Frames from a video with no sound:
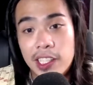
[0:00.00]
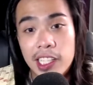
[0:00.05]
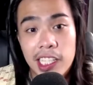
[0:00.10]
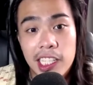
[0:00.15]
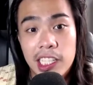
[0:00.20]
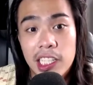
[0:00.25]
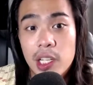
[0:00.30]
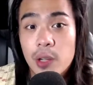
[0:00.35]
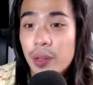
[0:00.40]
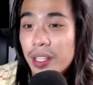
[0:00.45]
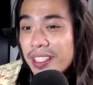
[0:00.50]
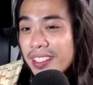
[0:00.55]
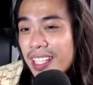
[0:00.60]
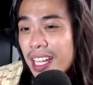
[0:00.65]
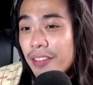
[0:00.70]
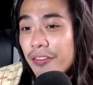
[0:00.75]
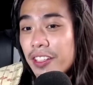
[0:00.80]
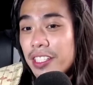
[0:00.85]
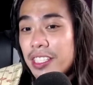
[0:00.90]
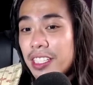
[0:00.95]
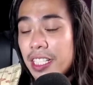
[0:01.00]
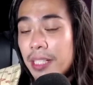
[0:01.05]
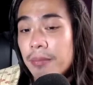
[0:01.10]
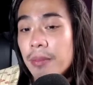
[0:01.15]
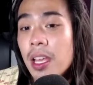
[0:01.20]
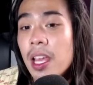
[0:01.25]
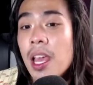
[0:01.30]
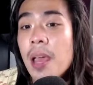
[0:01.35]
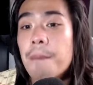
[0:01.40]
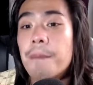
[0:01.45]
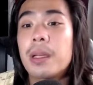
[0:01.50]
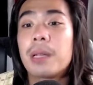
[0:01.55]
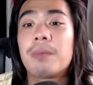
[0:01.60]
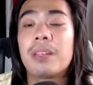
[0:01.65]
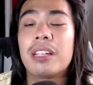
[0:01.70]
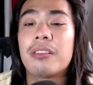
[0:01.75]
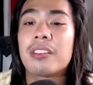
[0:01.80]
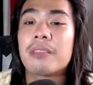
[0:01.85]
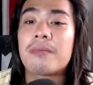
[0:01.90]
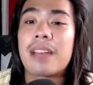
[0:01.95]
ego and self-esteem, but be
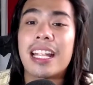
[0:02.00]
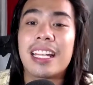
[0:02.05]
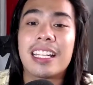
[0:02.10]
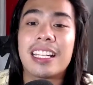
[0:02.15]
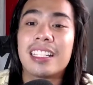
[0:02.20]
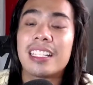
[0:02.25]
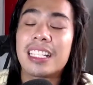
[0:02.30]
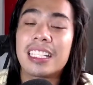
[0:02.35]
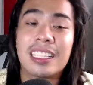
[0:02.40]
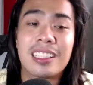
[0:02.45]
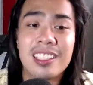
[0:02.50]
reminded that